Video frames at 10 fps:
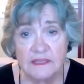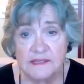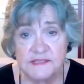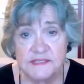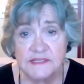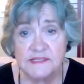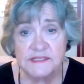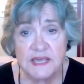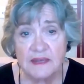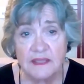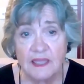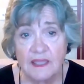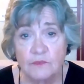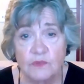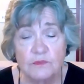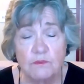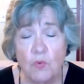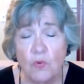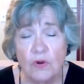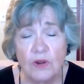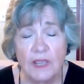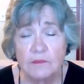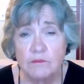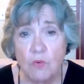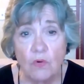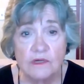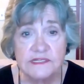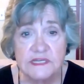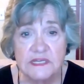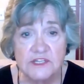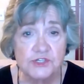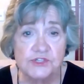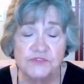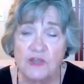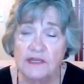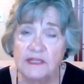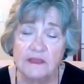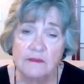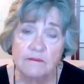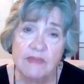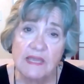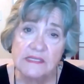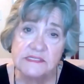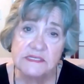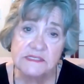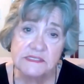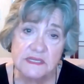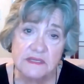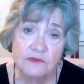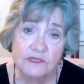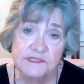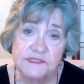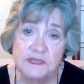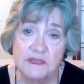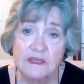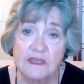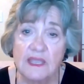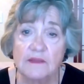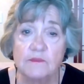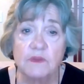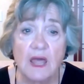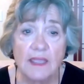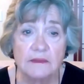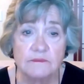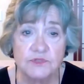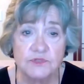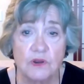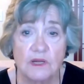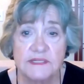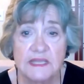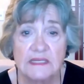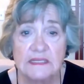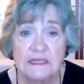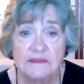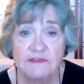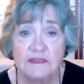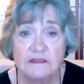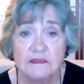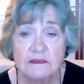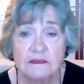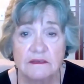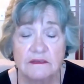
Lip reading: like this since then, and with more and more teachers finding amazing secrets and applying them to our daily living.